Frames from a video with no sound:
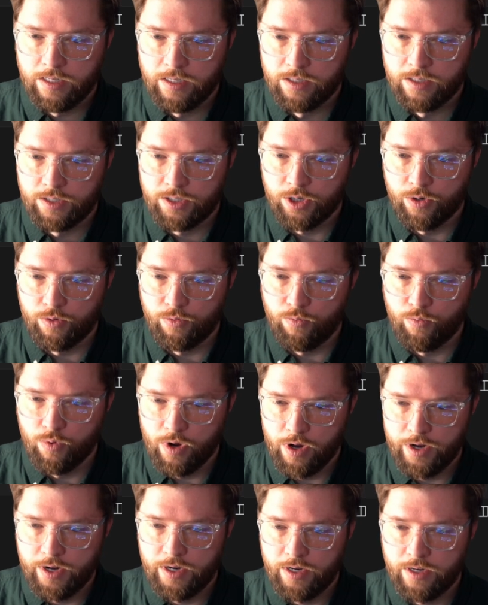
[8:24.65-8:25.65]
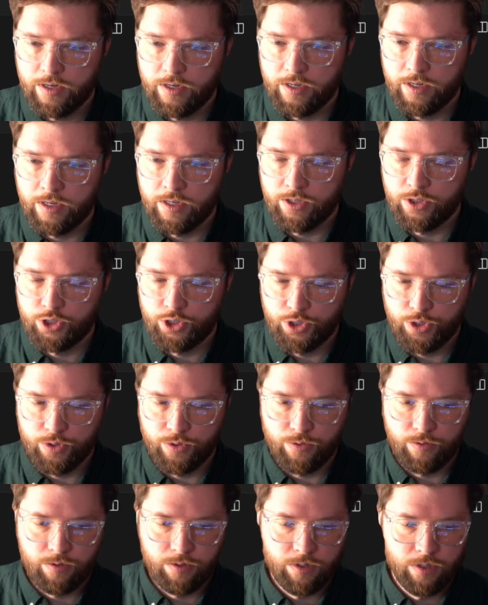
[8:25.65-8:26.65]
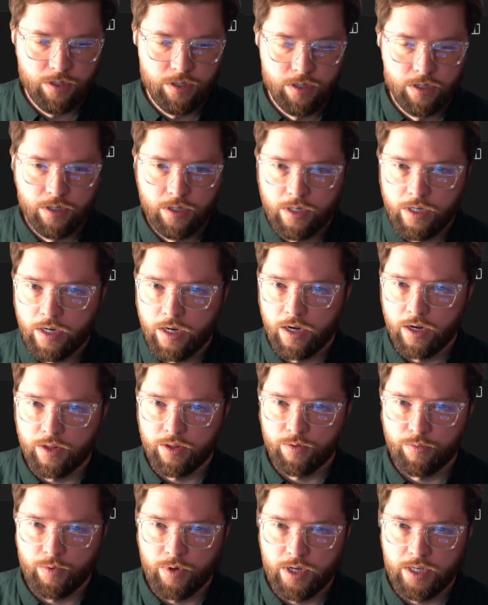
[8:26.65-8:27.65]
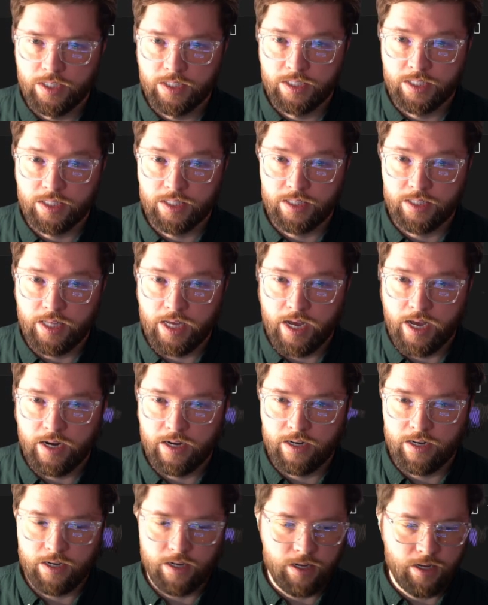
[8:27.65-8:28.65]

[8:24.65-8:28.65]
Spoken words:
So 1 and 2 are the ones that